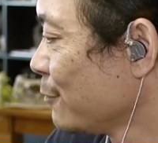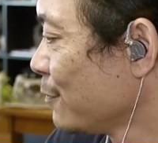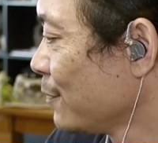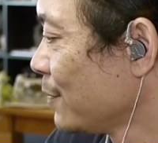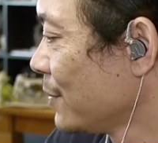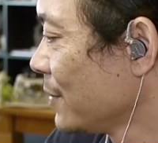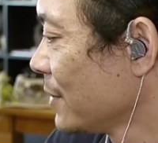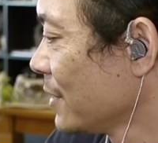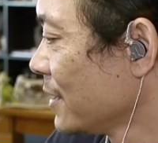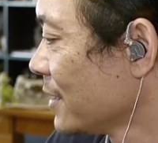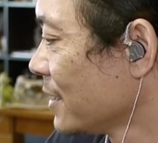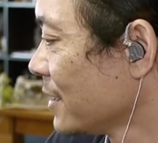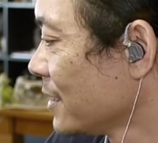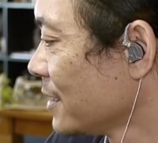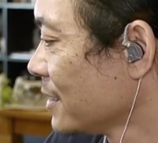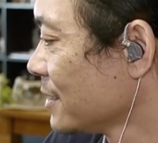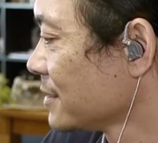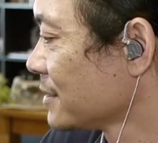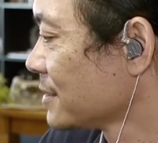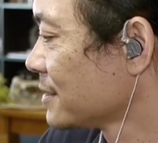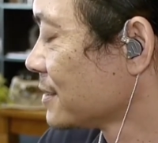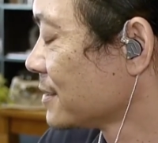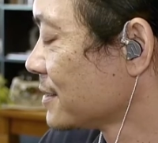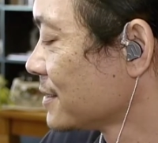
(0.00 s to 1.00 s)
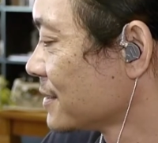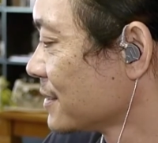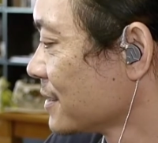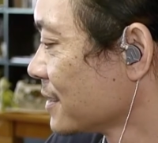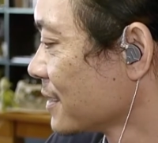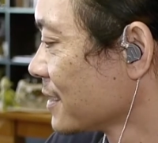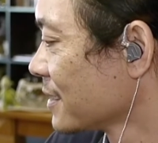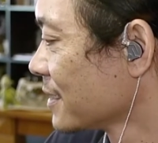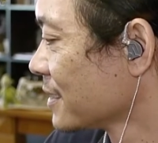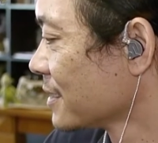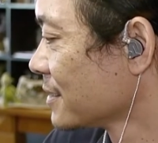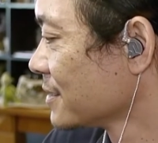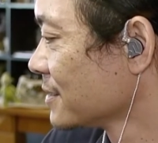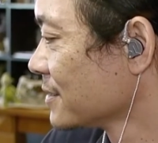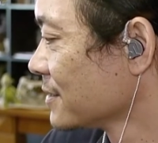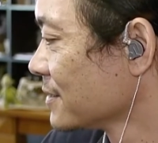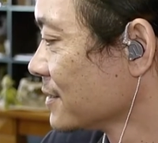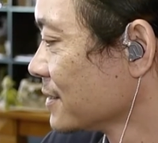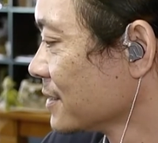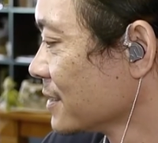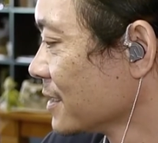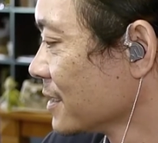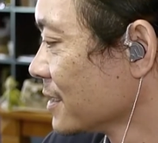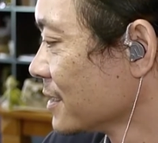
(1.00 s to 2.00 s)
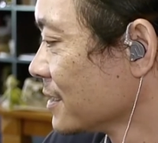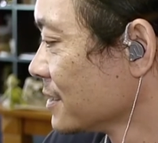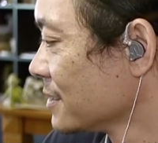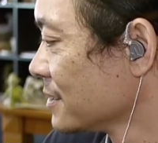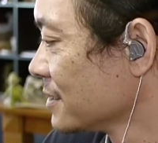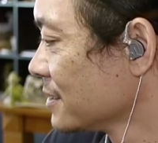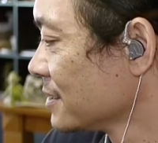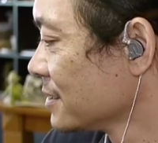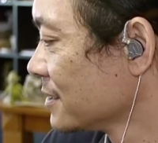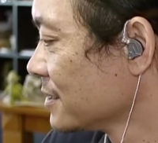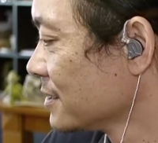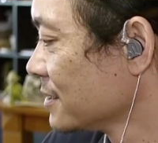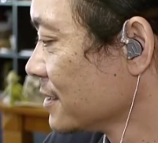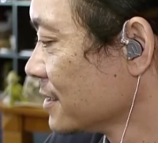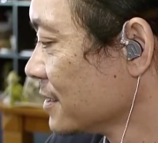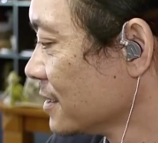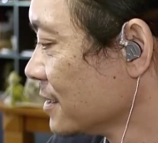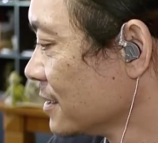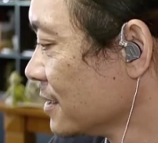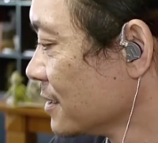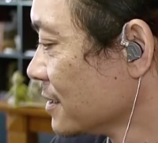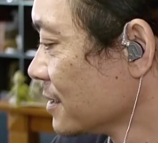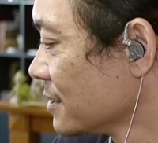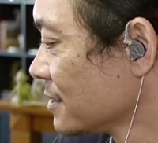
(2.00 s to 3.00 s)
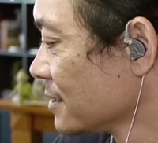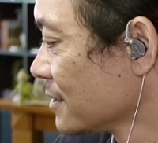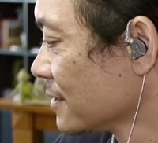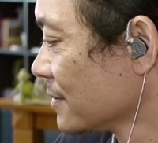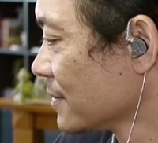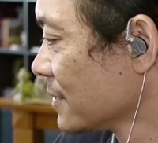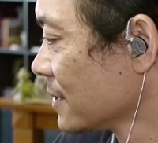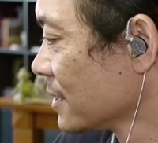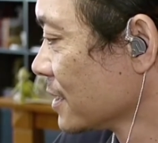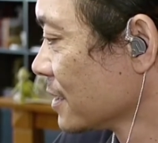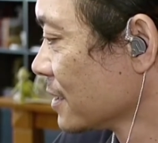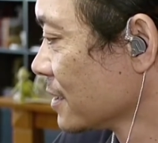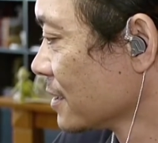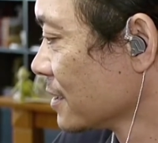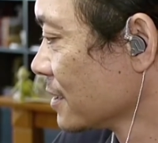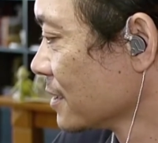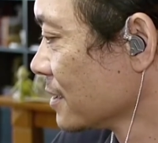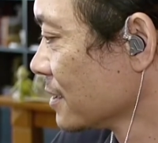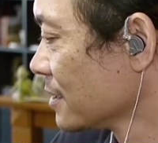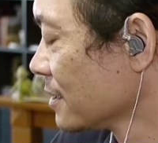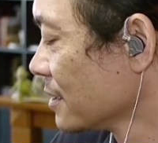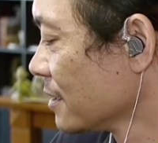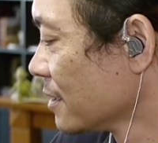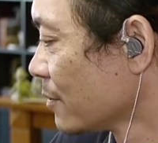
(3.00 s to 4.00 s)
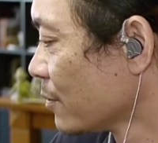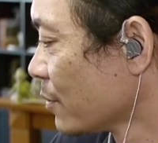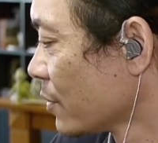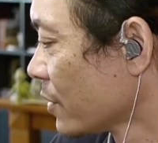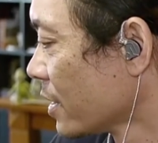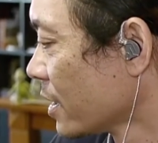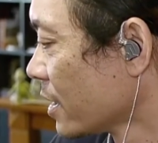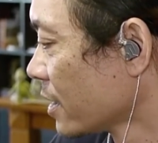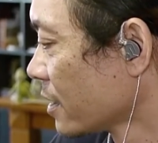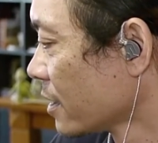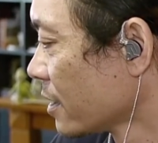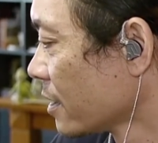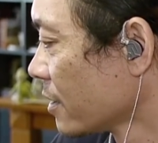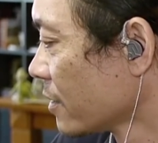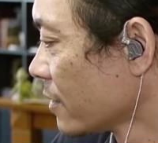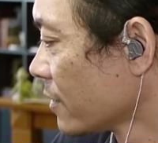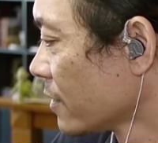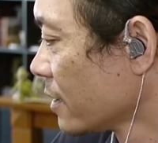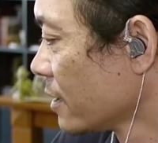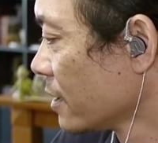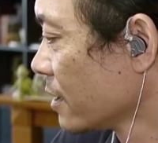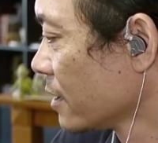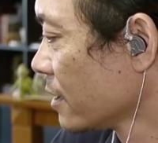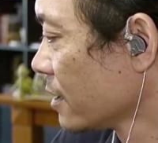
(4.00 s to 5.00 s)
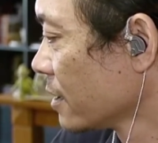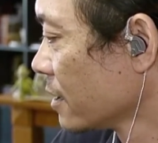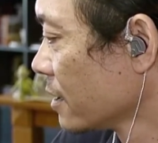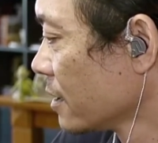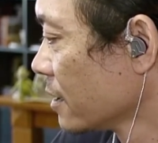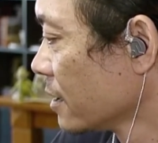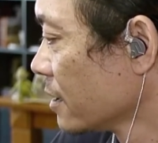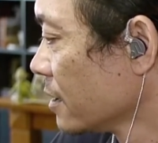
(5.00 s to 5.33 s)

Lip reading: But I gotta show you guys something. I'm not bragging or anything.